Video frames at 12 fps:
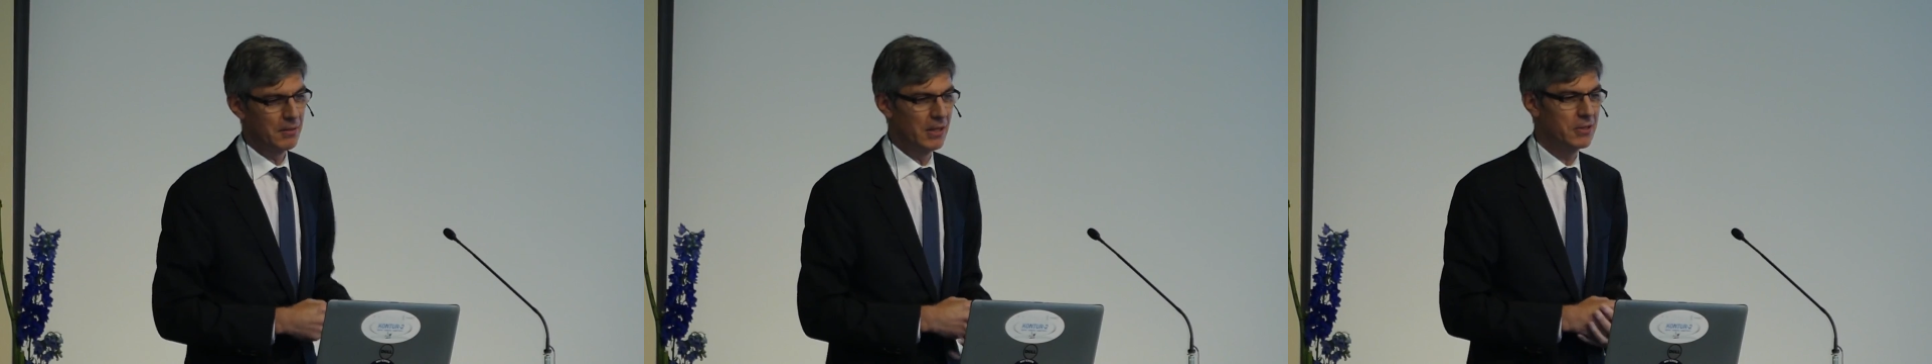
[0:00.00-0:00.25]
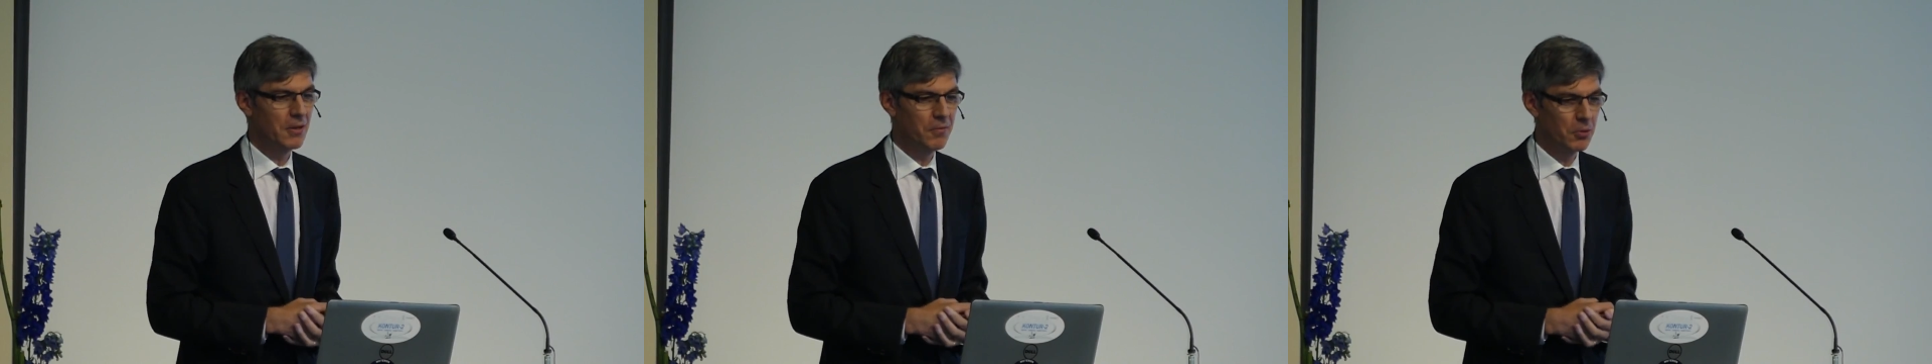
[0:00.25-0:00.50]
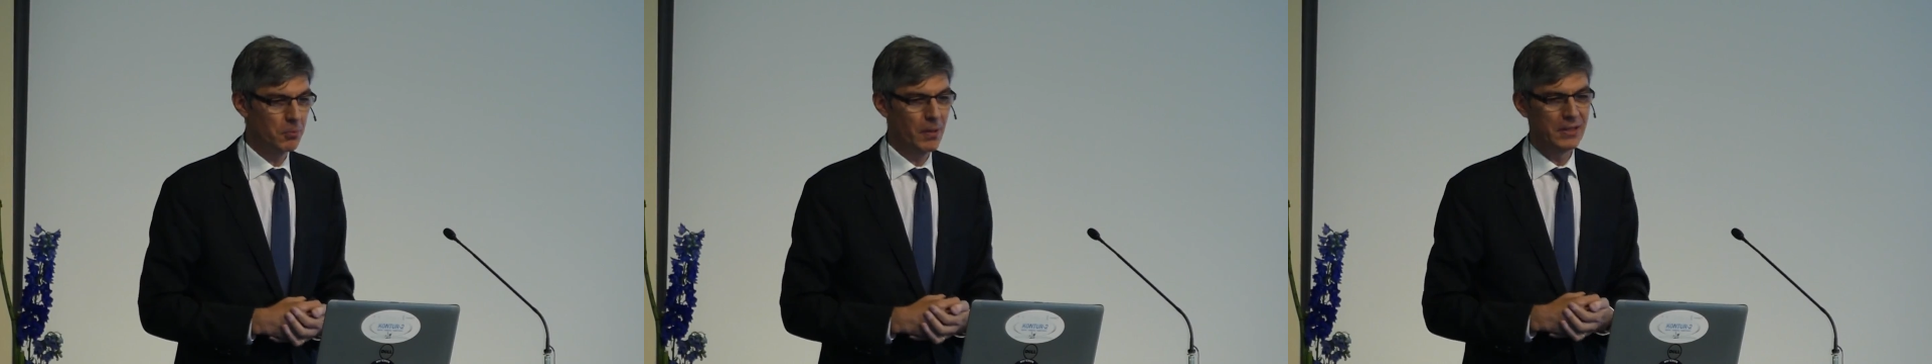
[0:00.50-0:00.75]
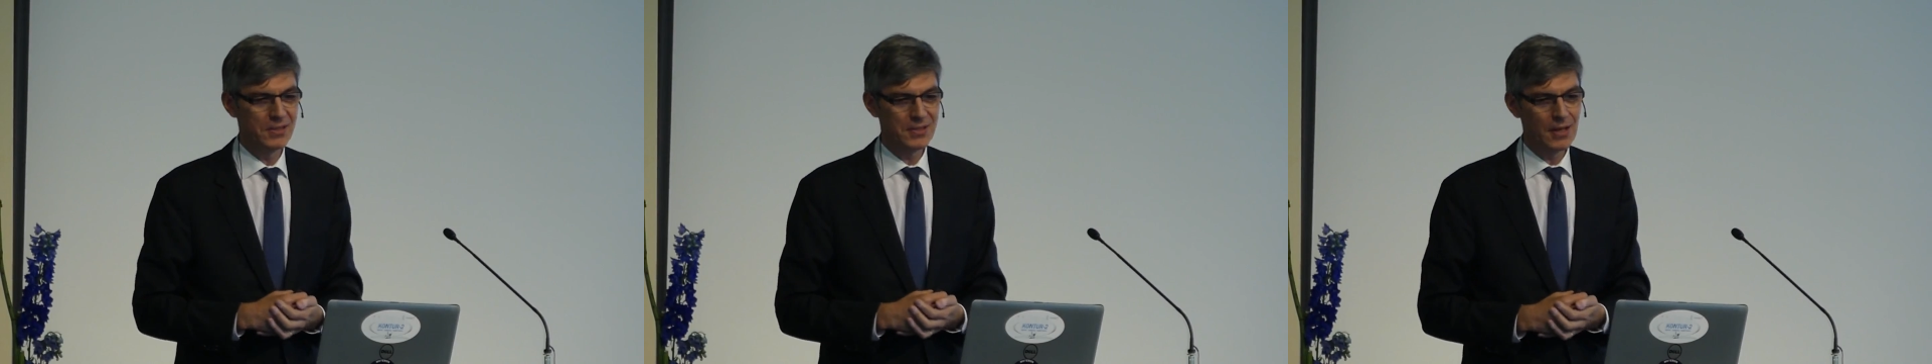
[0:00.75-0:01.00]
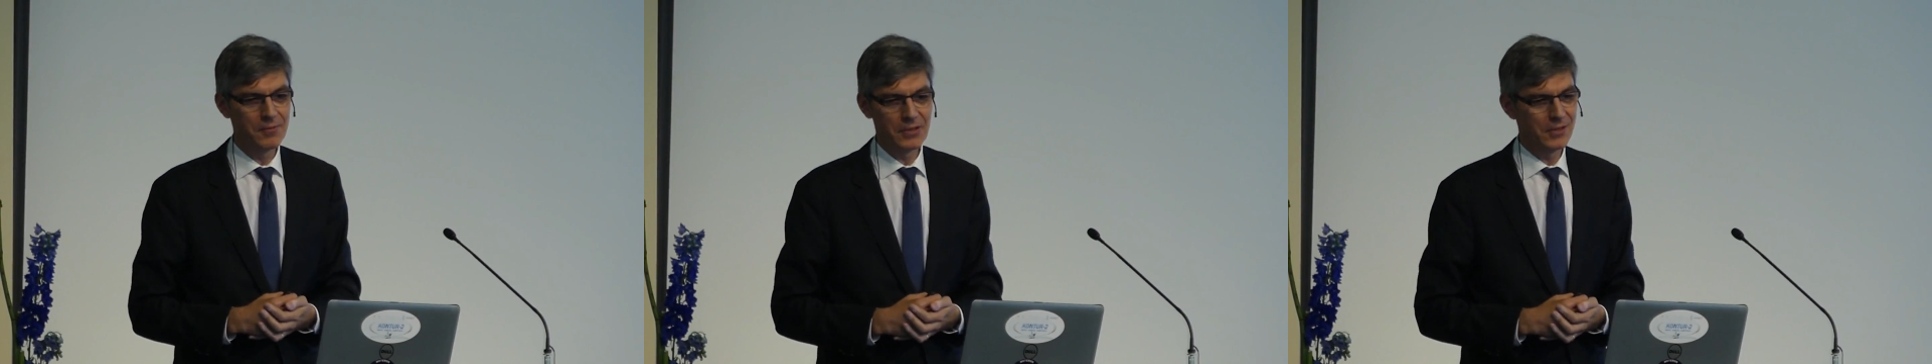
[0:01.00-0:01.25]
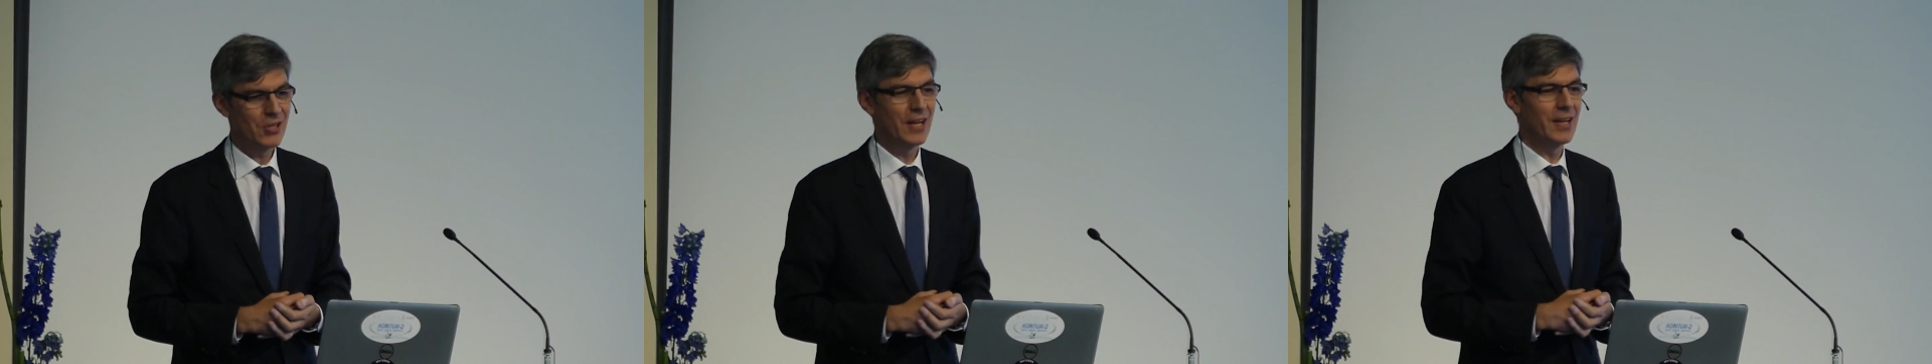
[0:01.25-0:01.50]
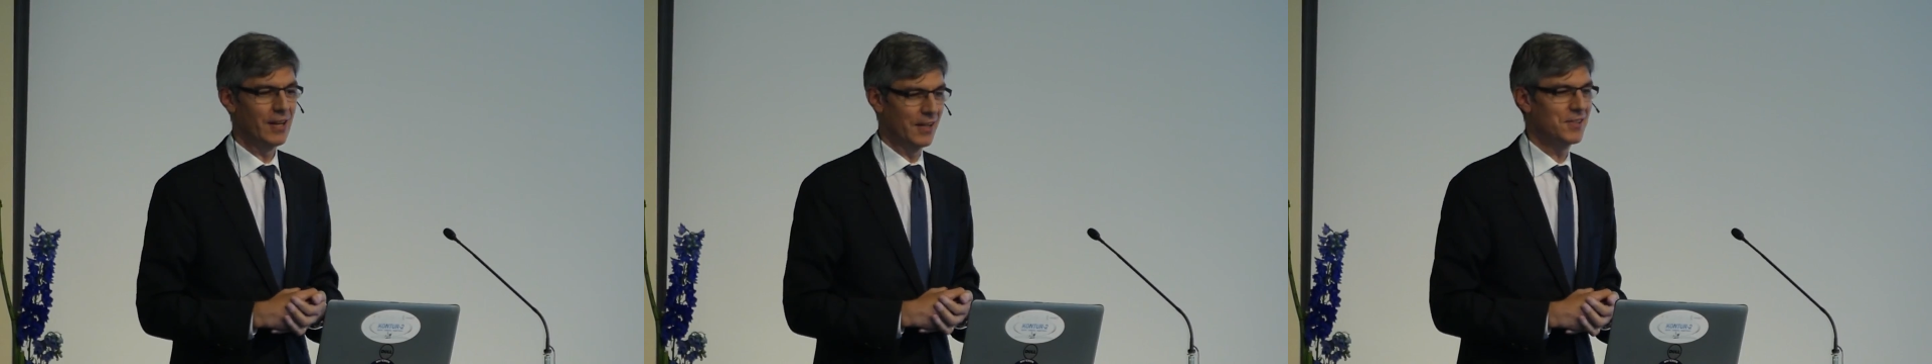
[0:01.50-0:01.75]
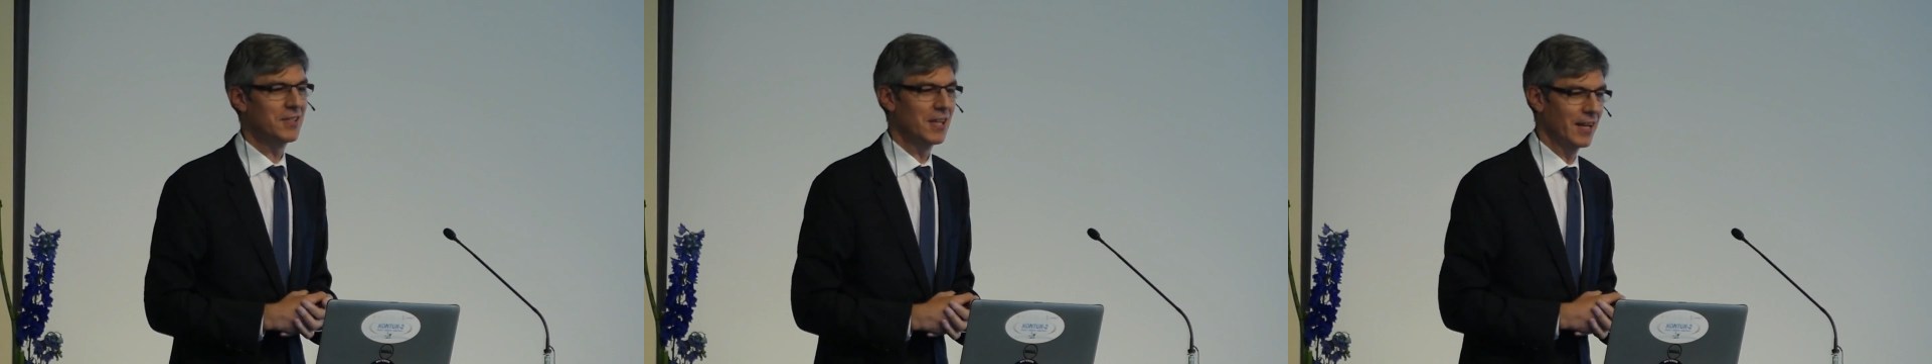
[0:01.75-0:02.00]
interviewed by Discovery Channel
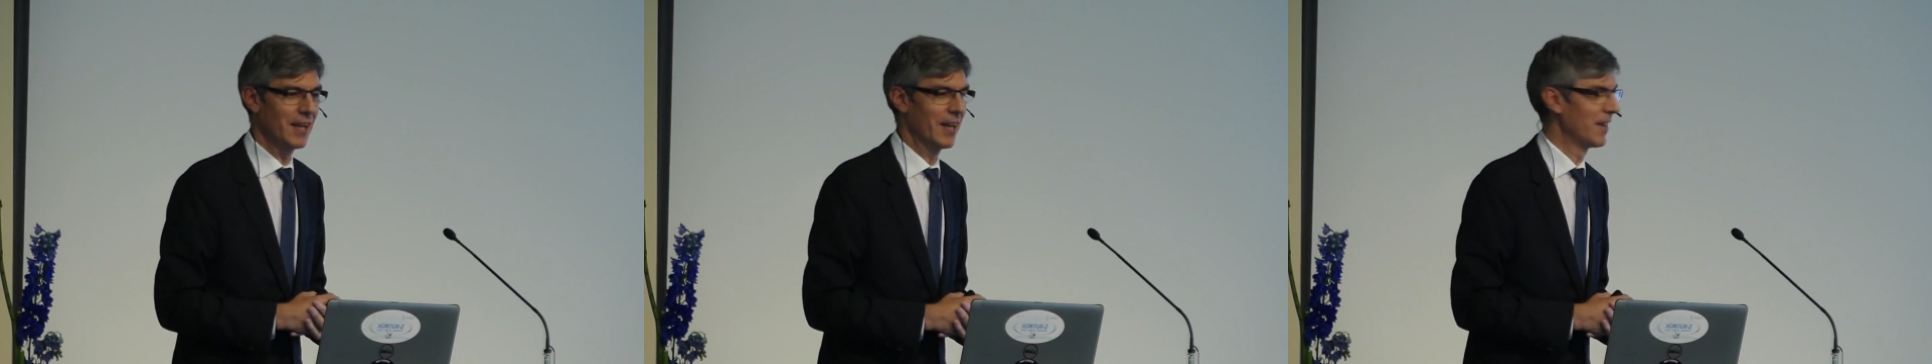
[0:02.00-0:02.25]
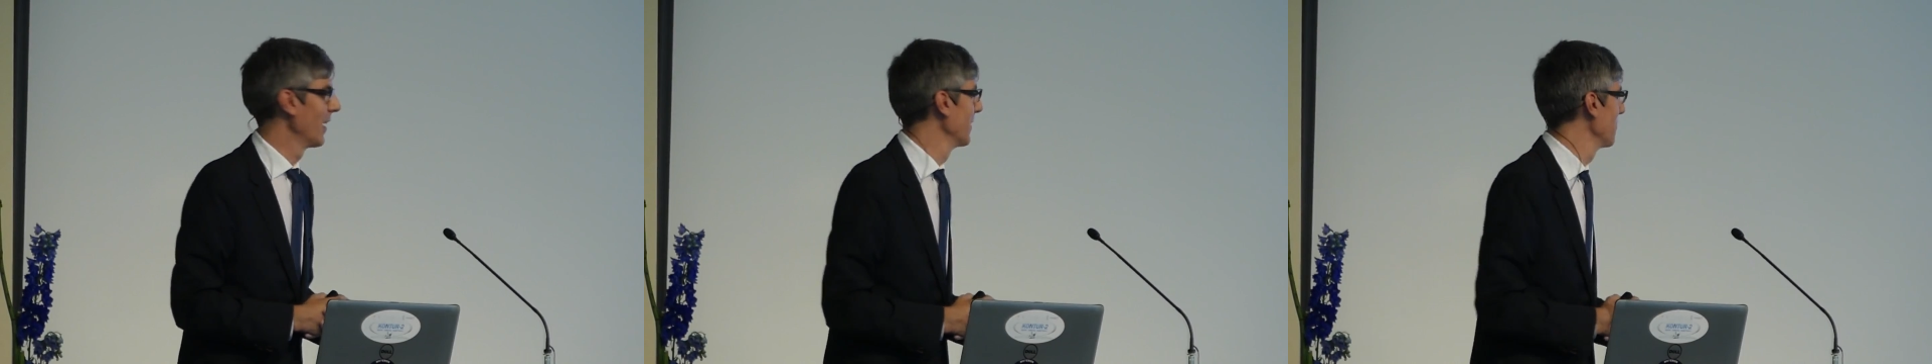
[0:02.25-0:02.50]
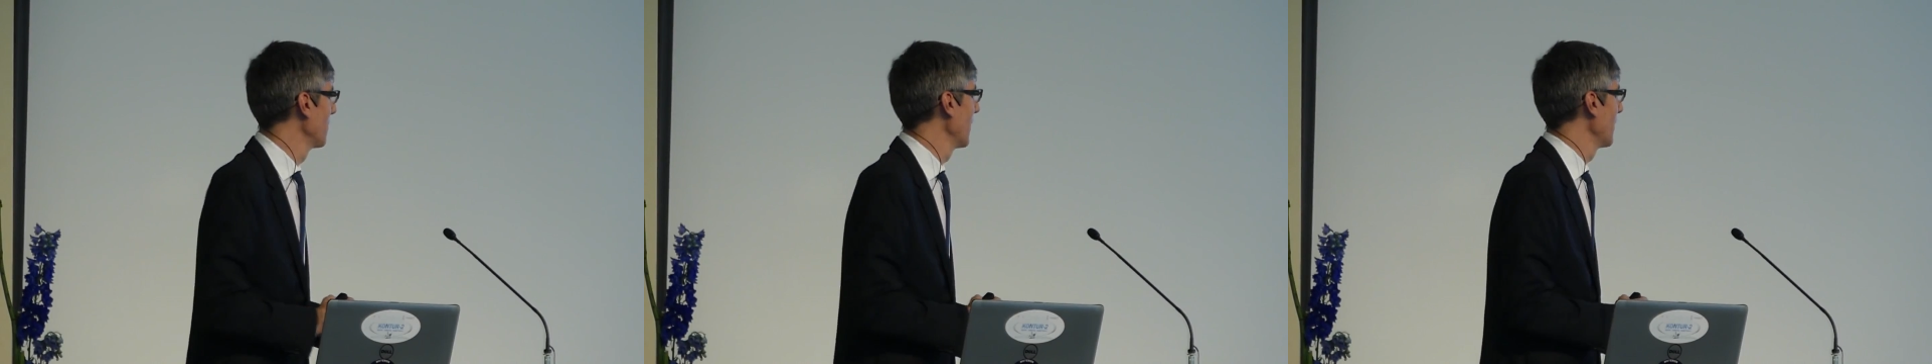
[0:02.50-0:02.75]
and CNN, and you